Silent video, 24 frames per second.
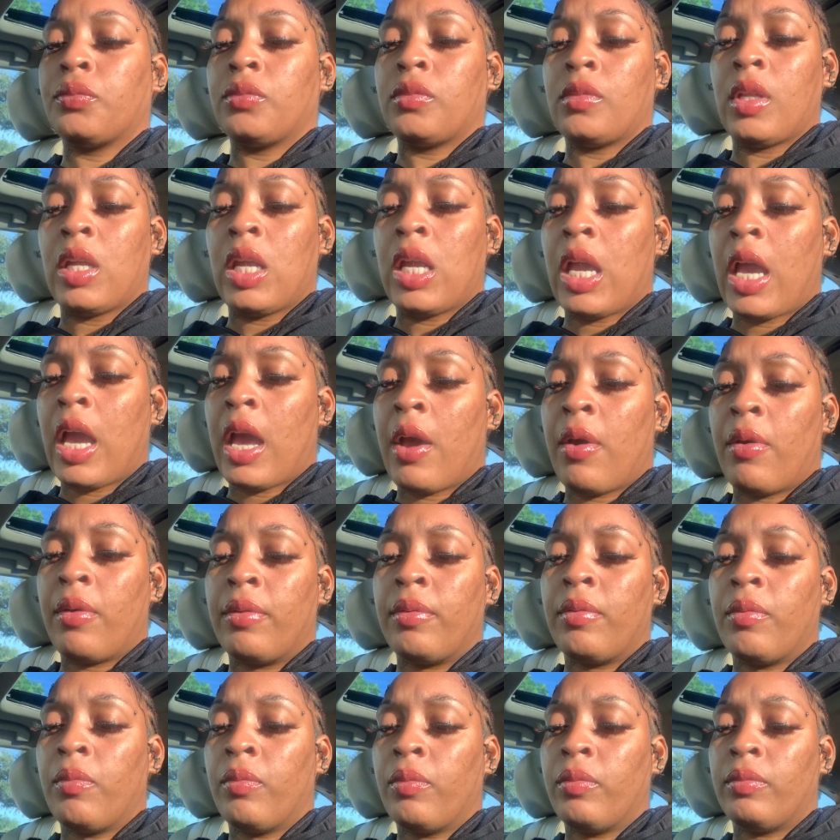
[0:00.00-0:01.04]
yeah,
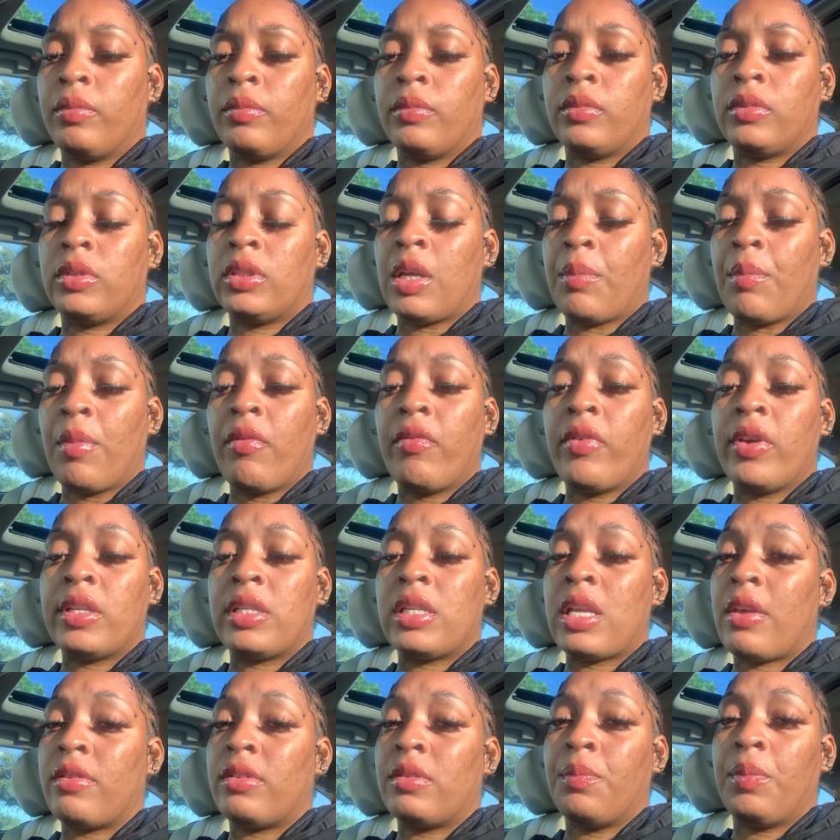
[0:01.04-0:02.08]
some of us
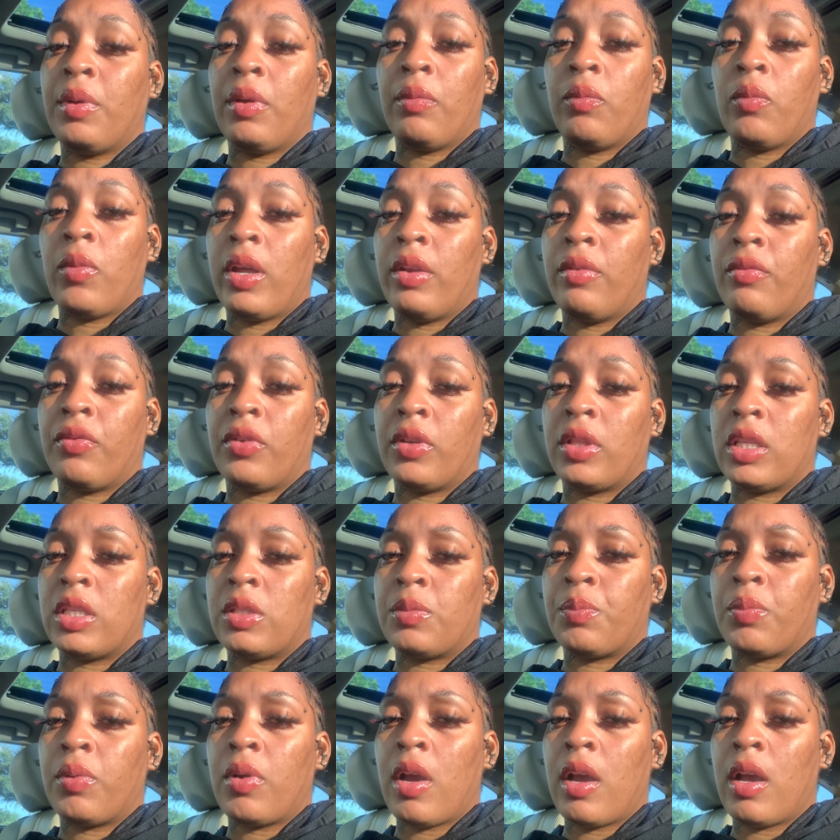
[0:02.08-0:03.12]
has been waiting for this
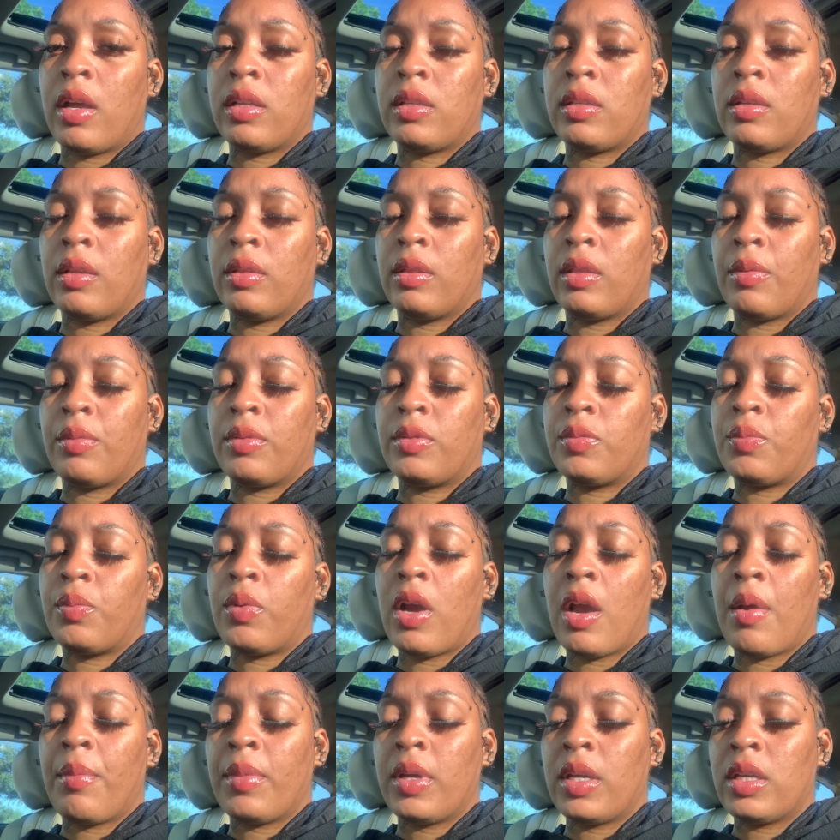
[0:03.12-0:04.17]
pro this
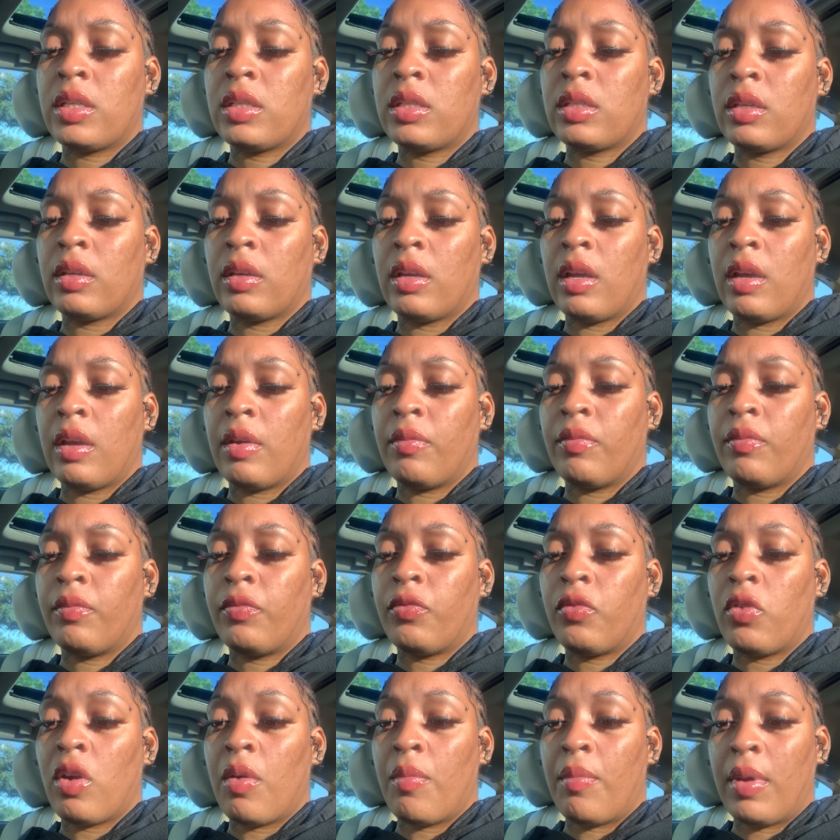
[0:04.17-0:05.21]
promise um
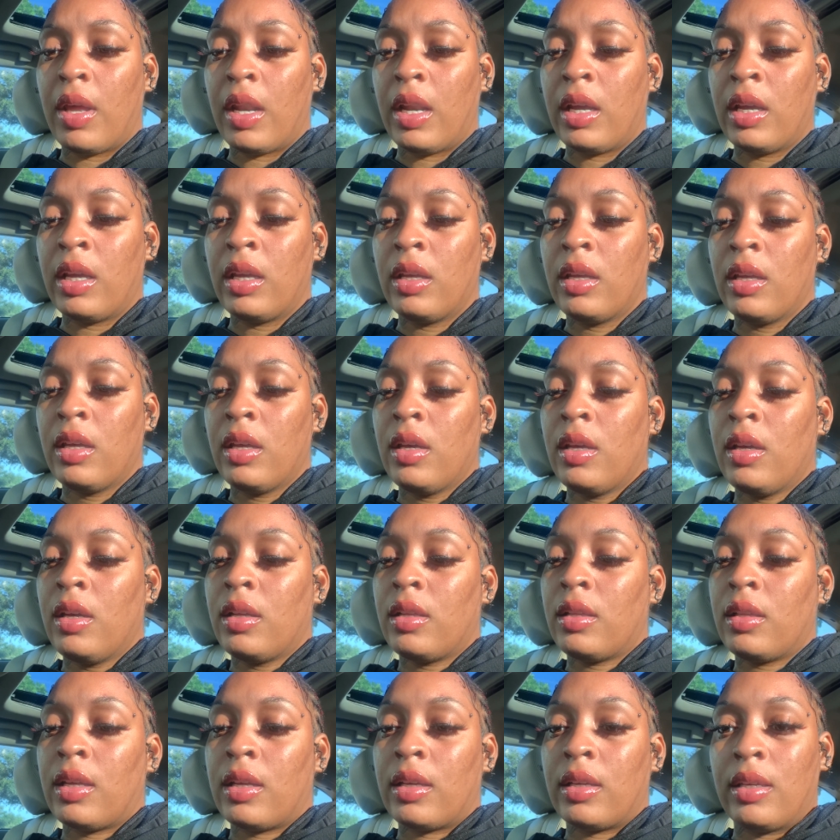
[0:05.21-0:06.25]
for a minute
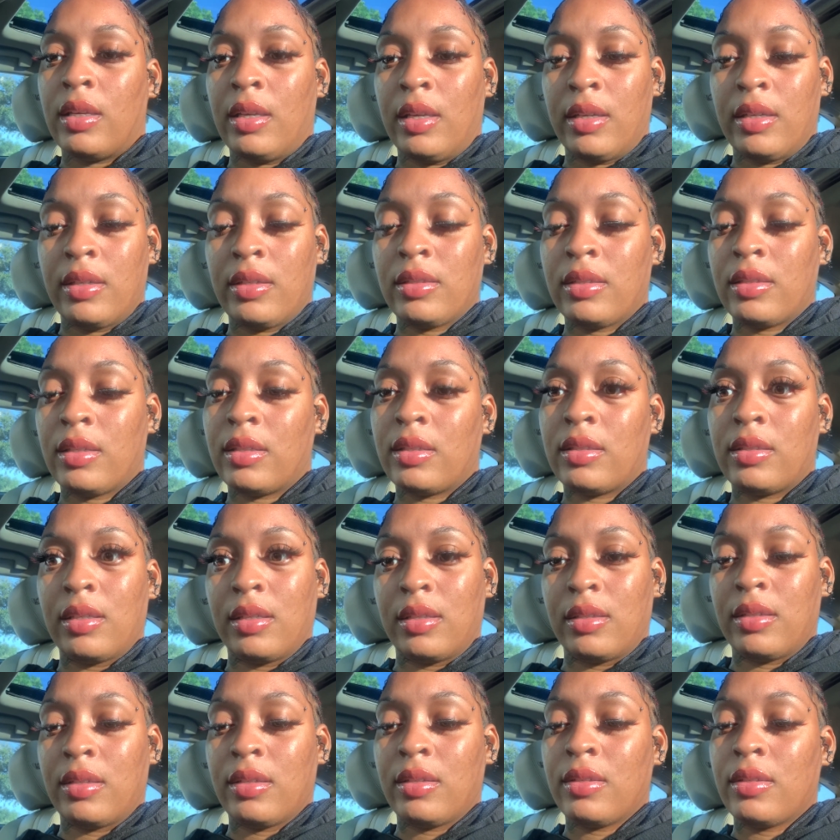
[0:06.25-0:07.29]
like years like
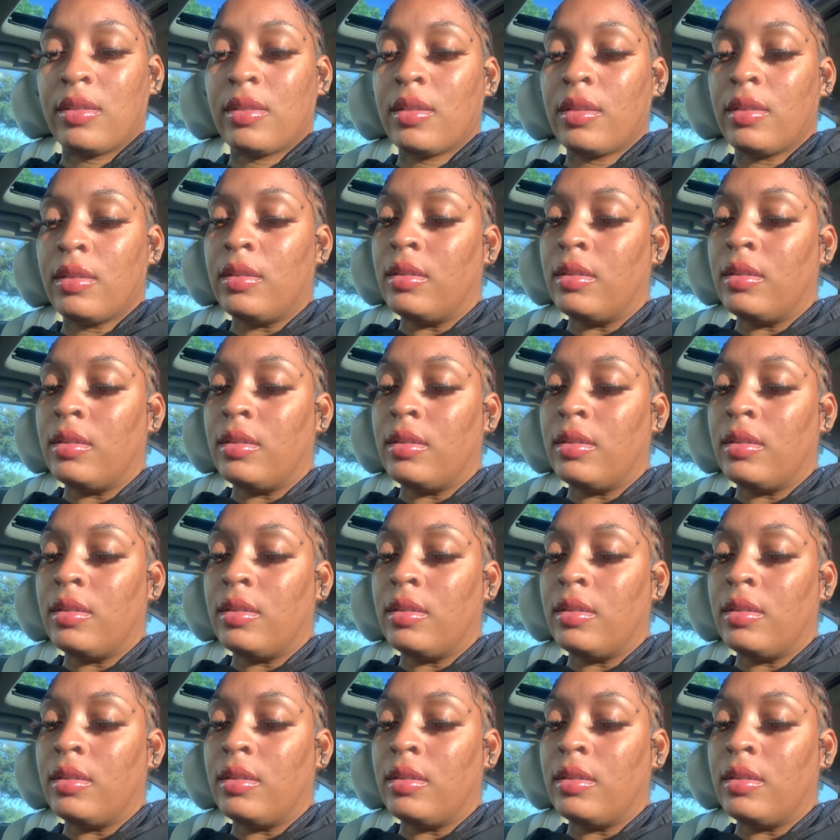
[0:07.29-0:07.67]
six years